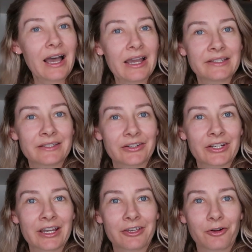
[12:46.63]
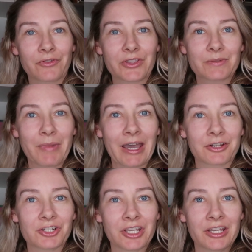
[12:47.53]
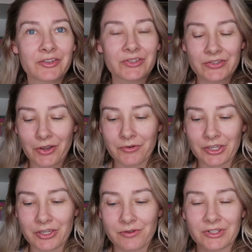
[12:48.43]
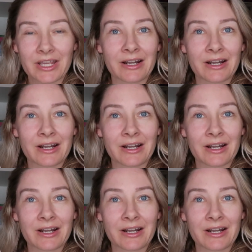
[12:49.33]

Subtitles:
I still cannot get over this packaging. It is so cute.